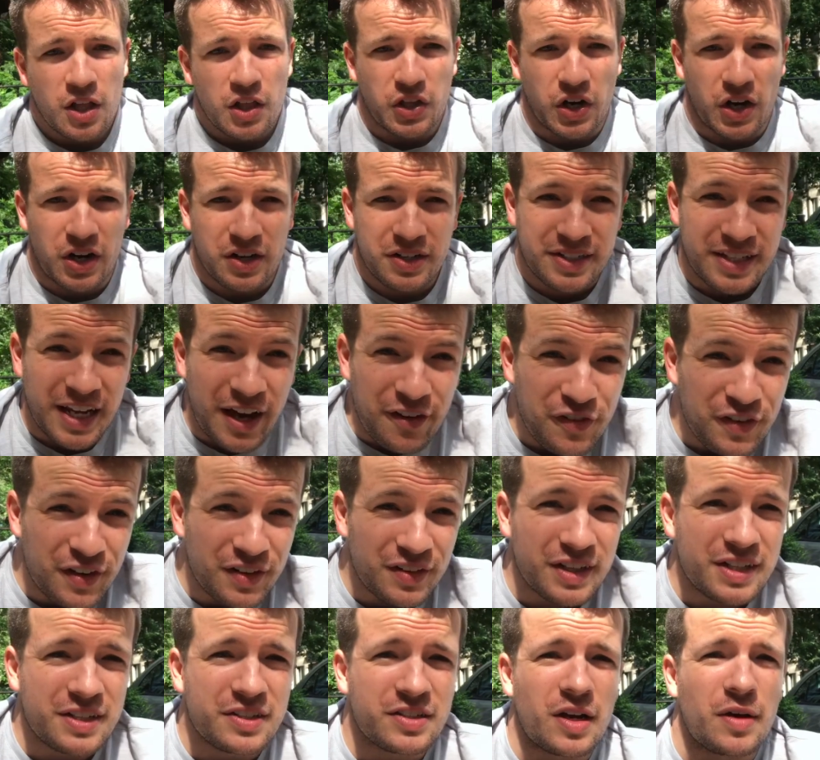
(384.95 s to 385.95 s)
There are
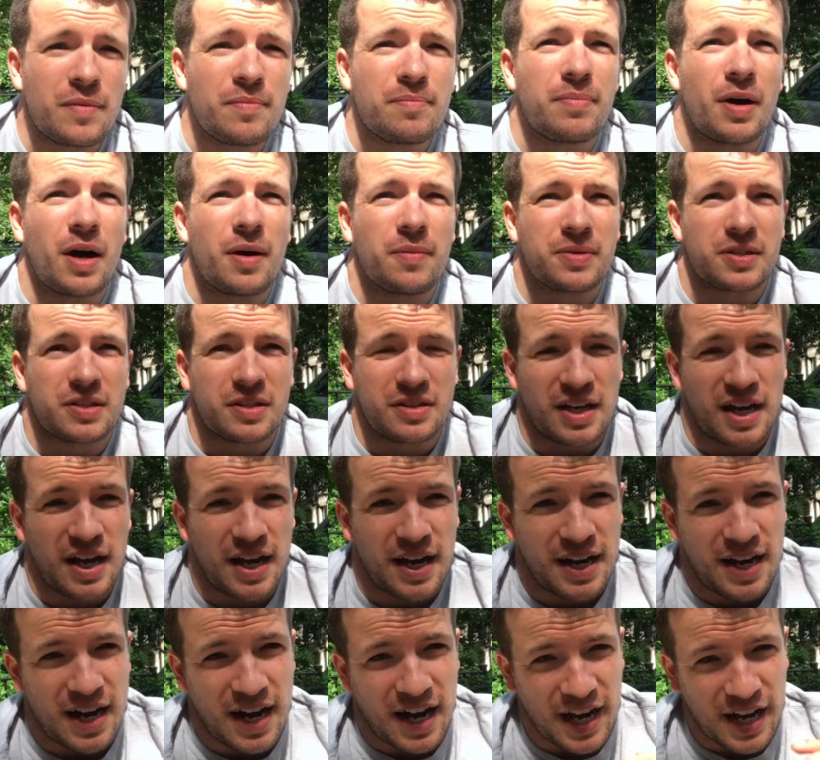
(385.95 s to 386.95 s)
definitely some bumps
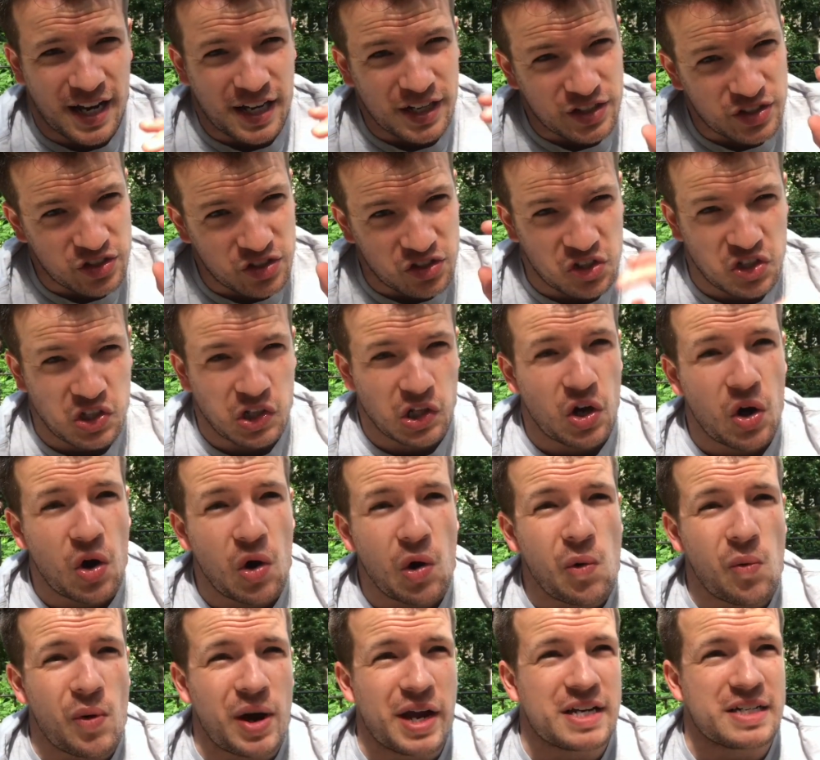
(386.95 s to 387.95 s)
that I
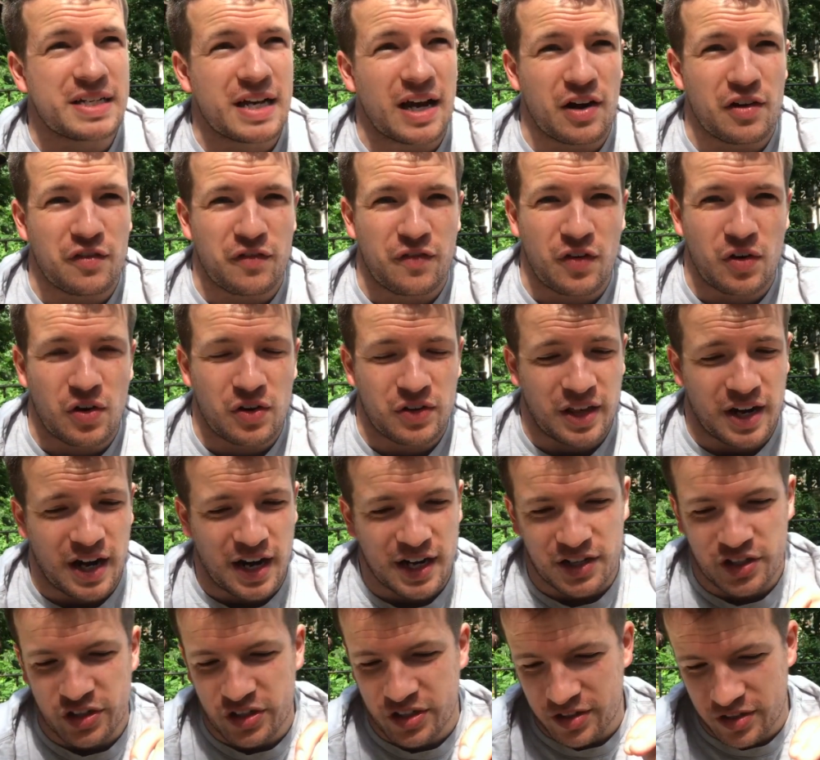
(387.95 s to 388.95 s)
slow way down for, that
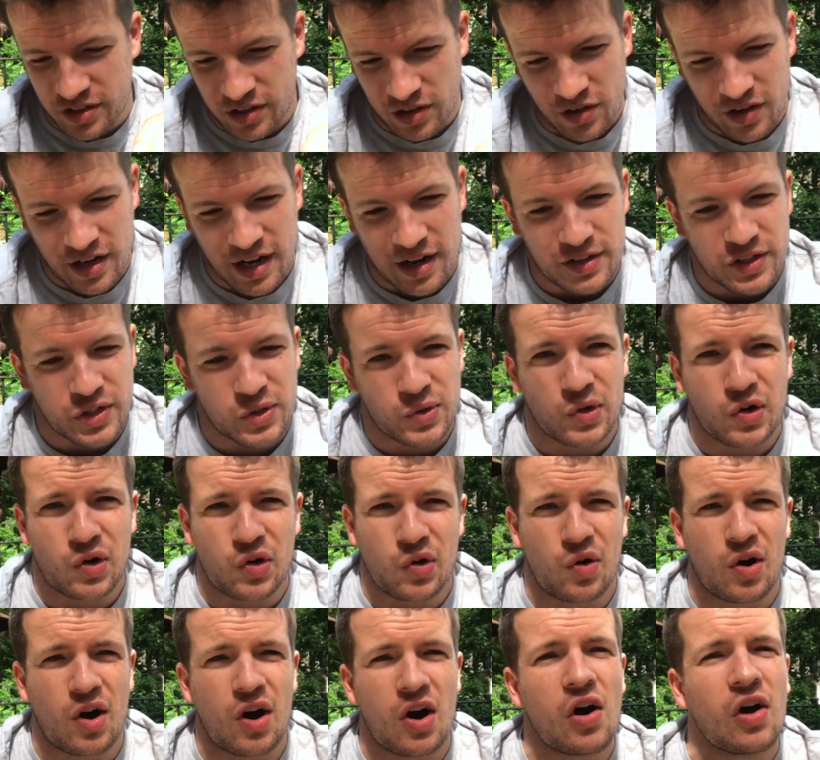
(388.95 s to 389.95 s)
I just slow down to a
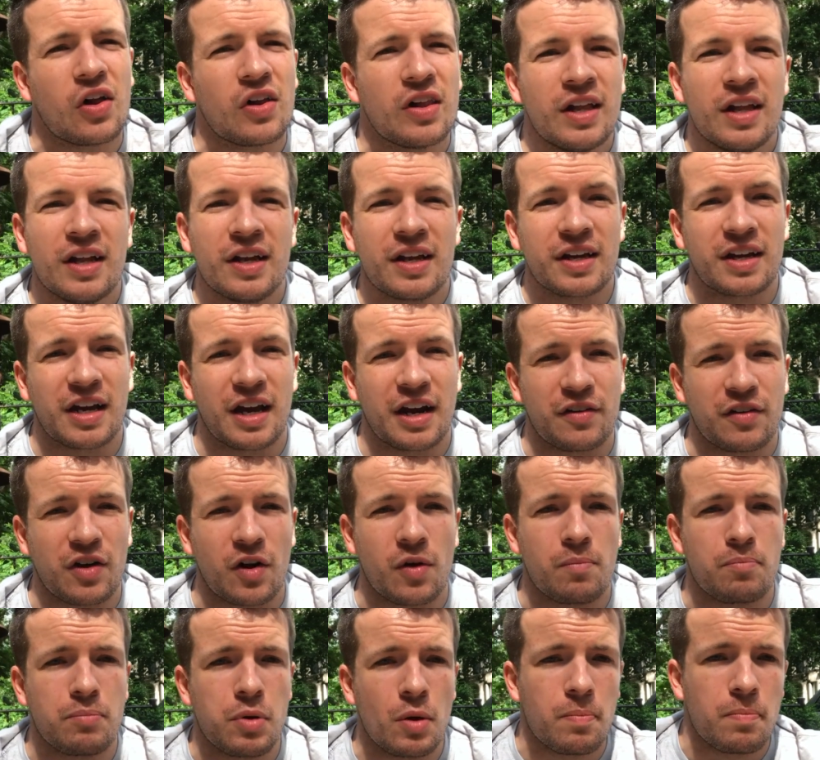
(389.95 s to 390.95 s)
crawl and kind of
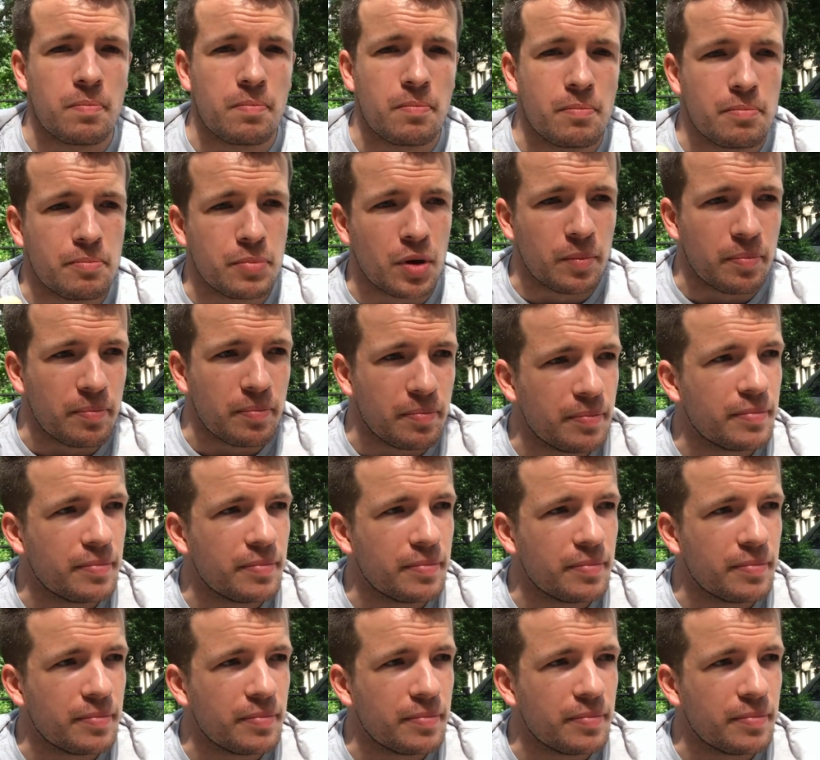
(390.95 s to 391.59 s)
go boop, boop,